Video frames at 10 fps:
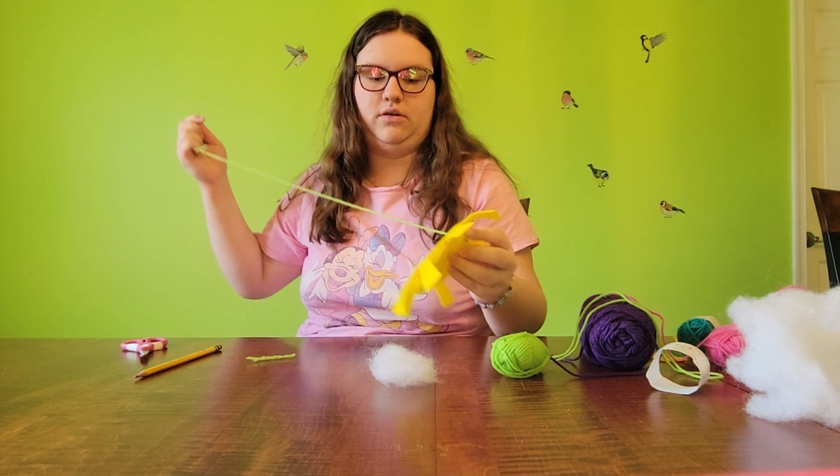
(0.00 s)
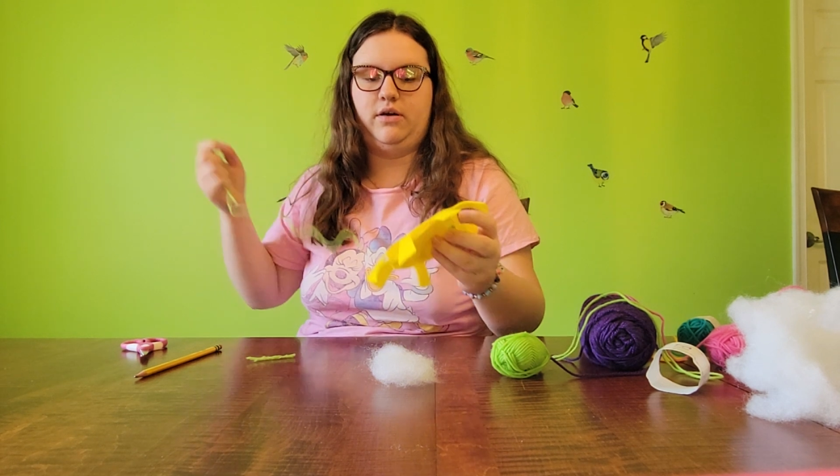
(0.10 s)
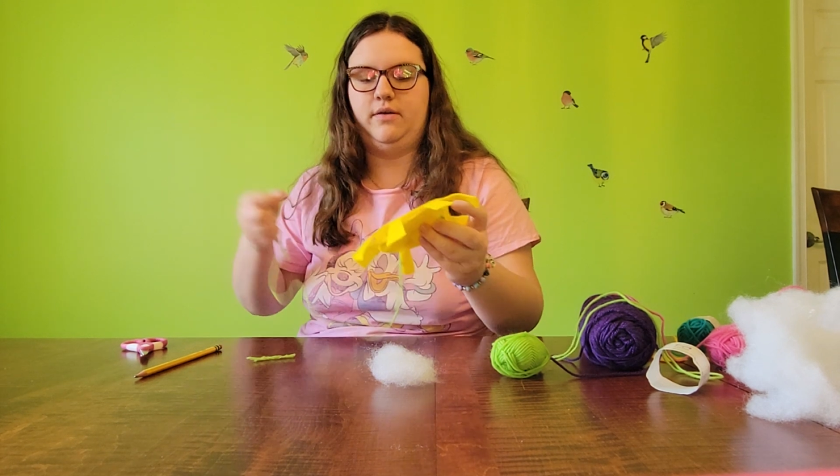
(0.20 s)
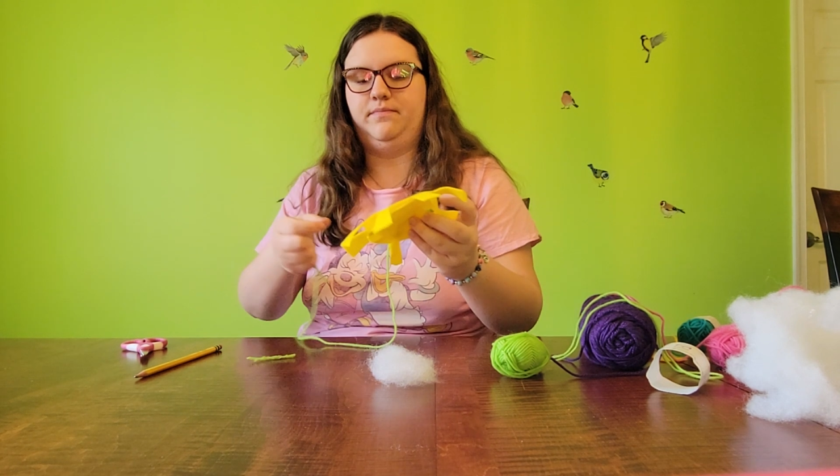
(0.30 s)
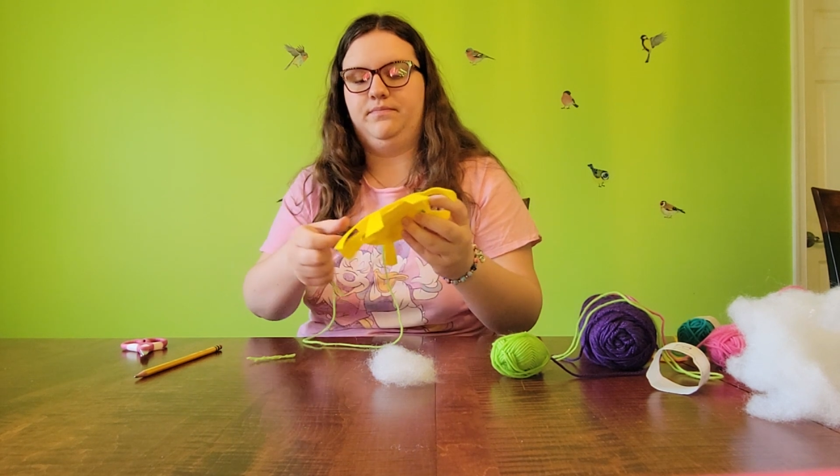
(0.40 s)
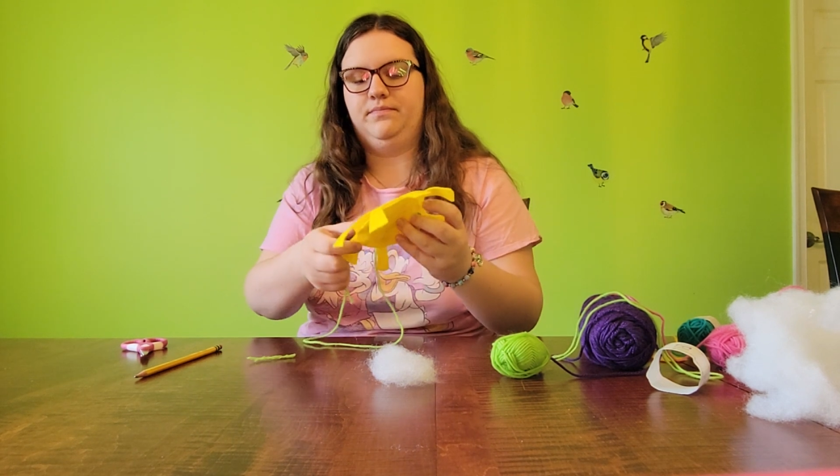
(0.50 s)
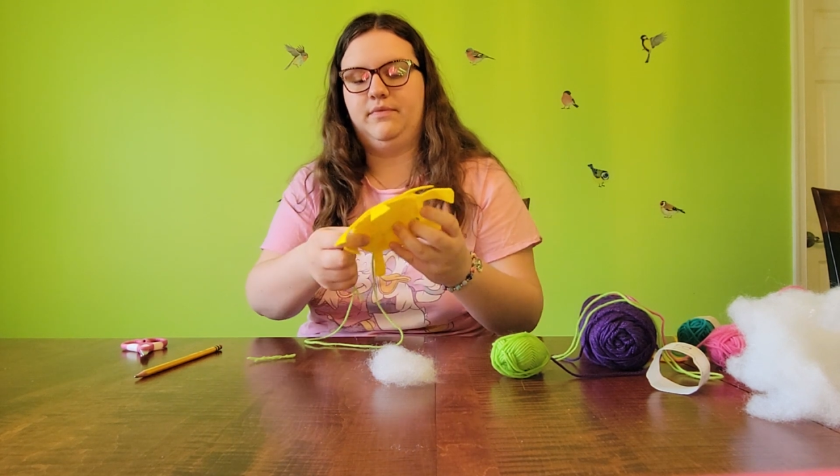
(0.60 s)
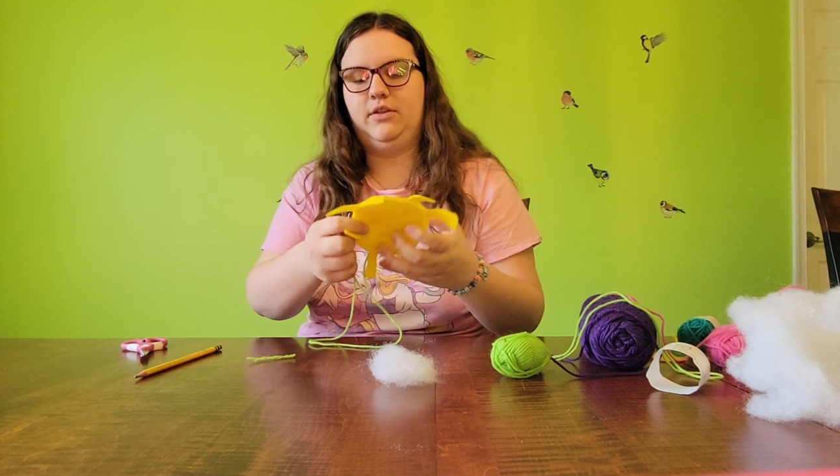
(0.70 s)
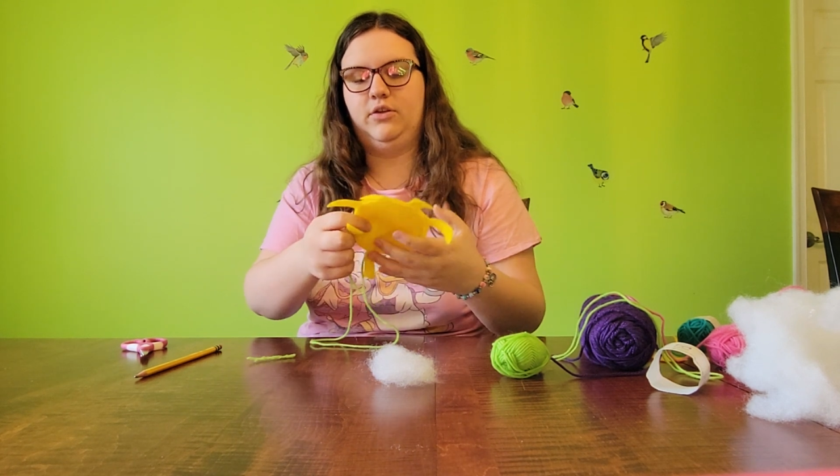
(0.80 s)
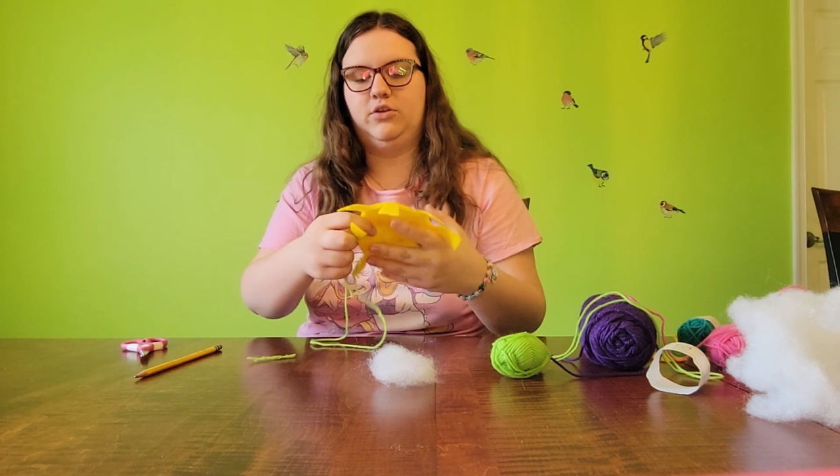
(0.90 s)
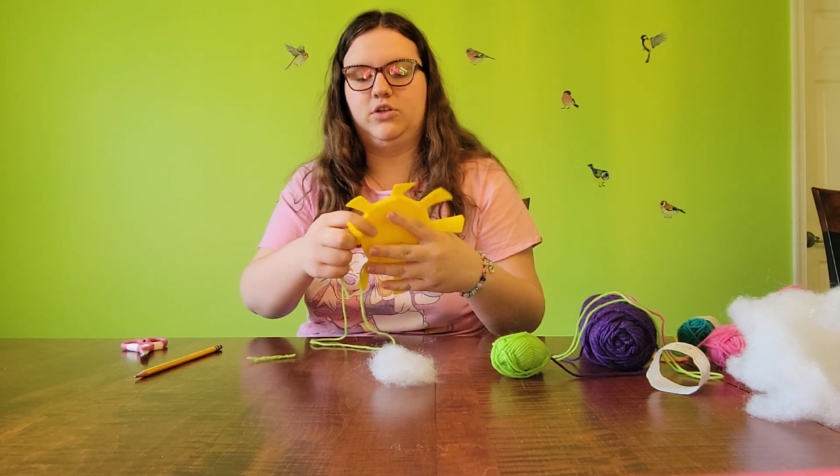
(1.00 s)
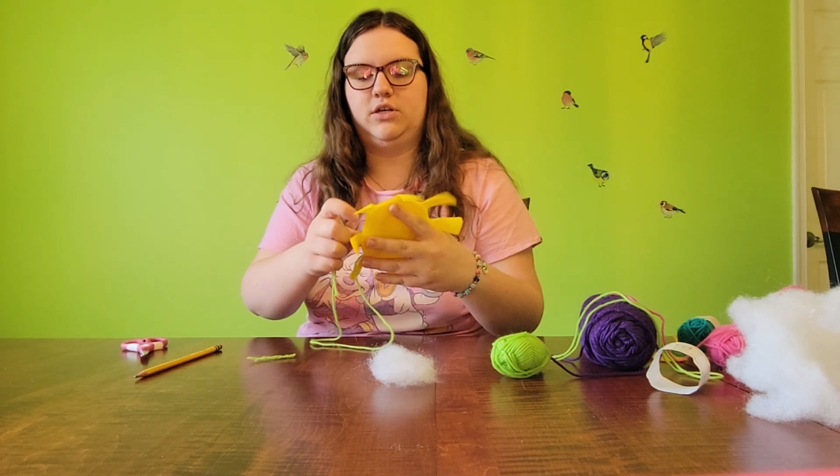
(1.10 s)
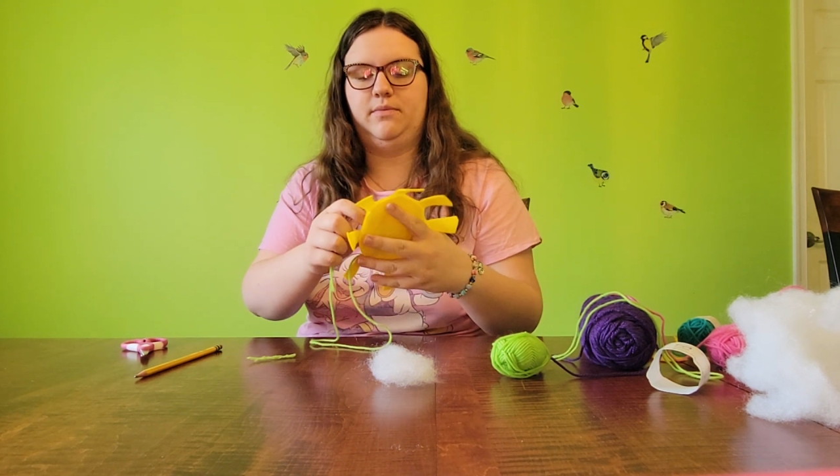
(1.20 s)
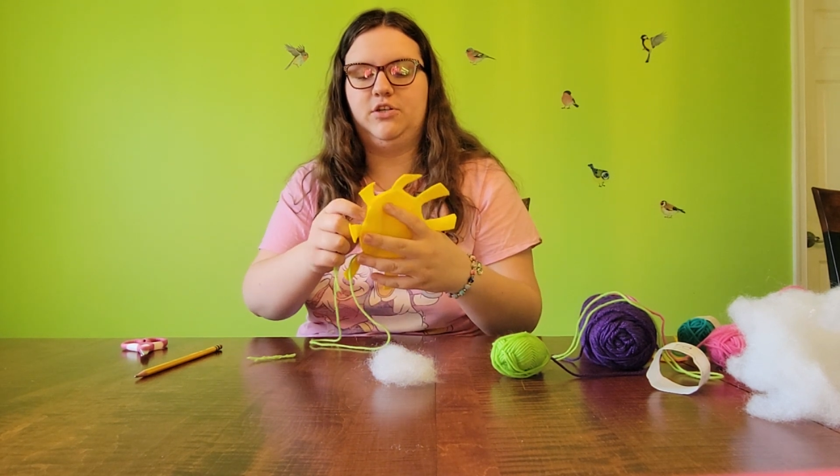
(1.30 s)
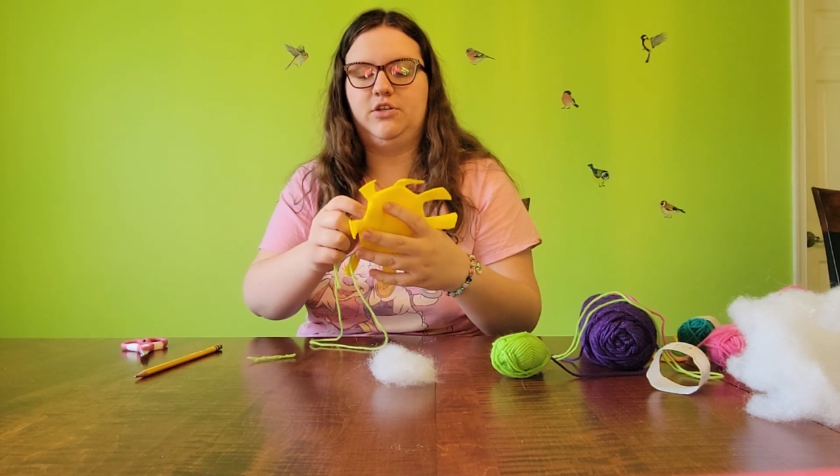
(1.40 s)
you're just
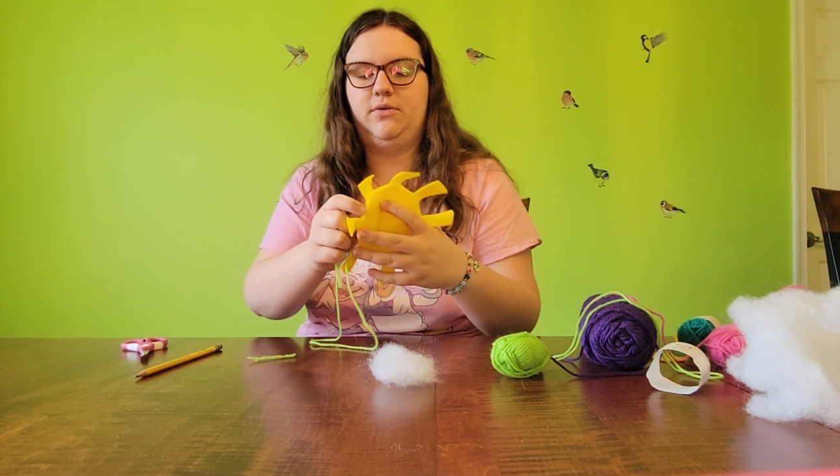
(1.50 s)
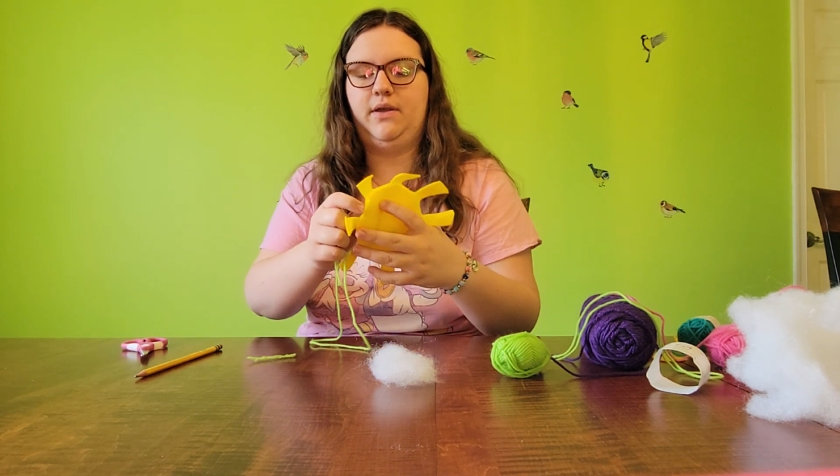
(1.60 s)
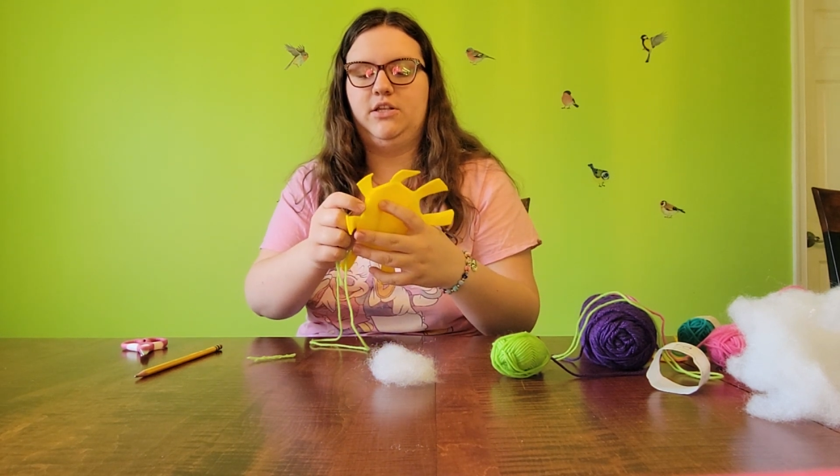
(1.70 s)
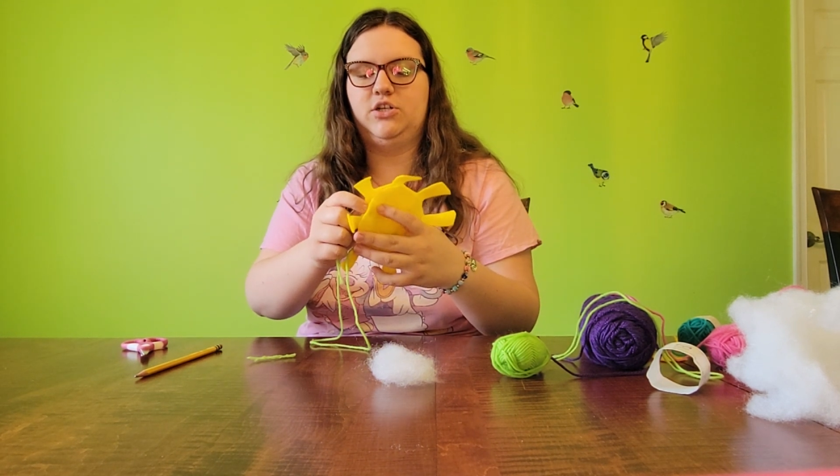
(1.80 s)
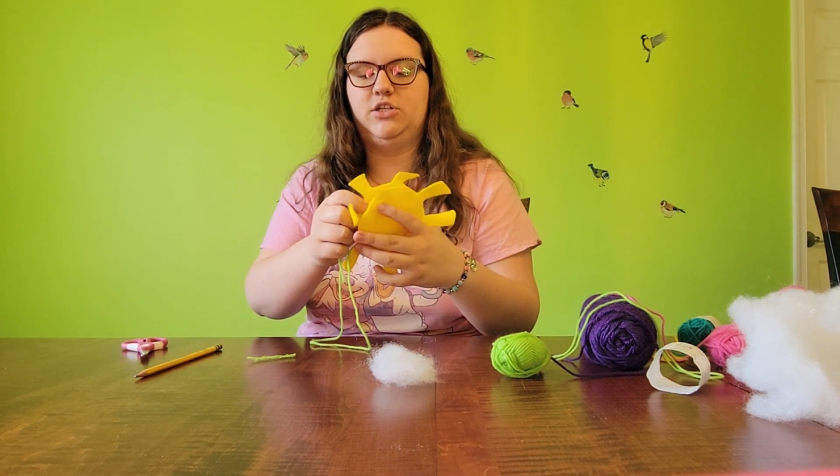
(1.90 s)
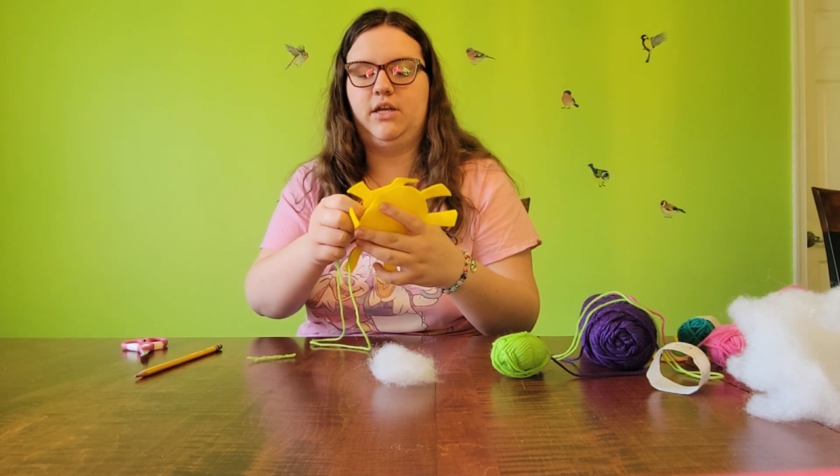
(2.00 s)
going to be sewing just